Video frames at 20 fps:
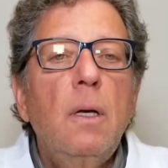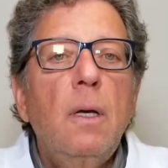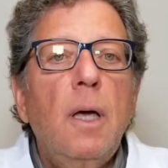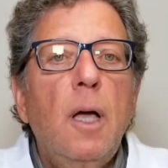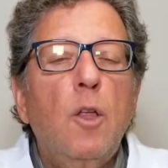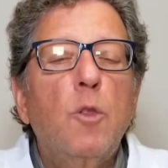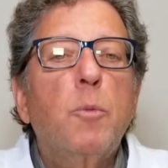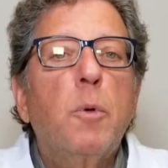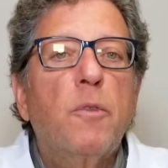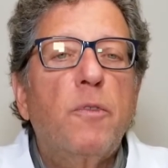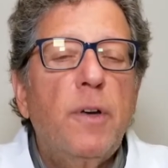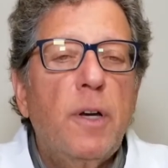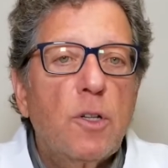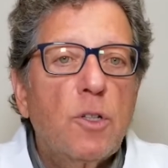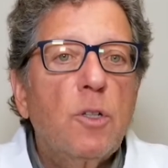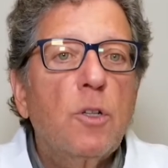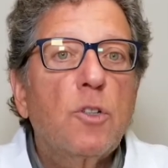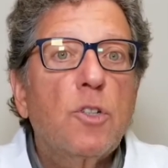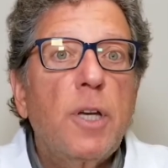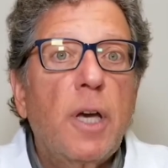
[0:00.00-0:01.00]
health
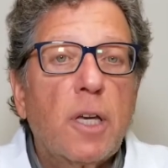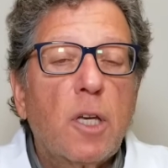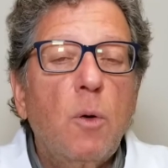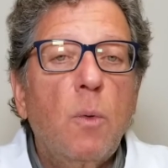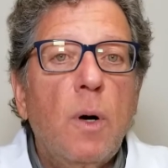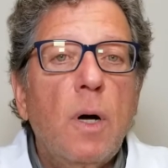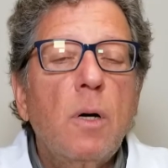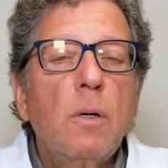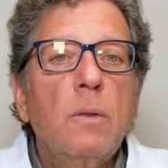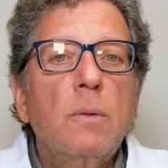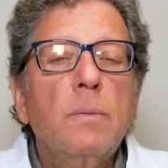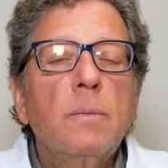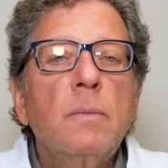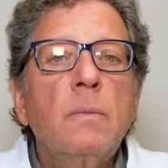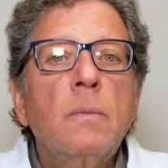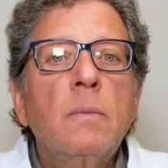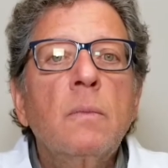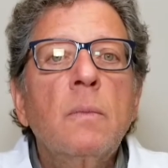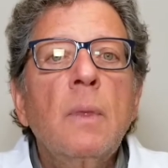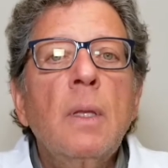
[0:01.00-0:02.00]
professional check you out.
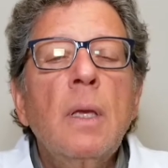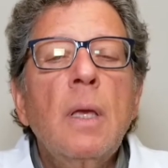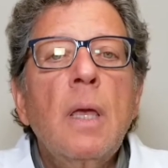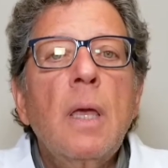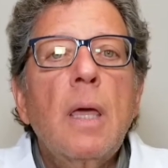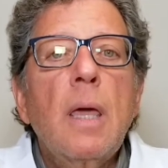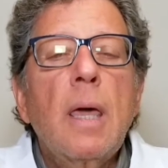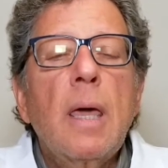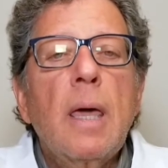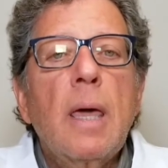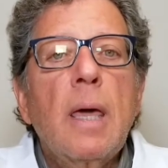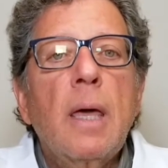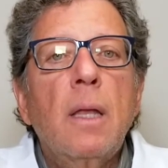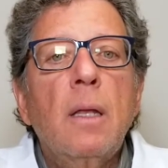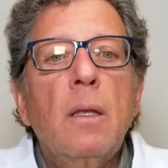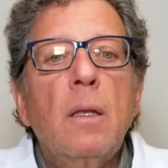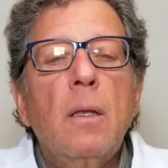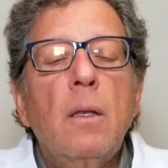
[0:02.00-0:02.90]
And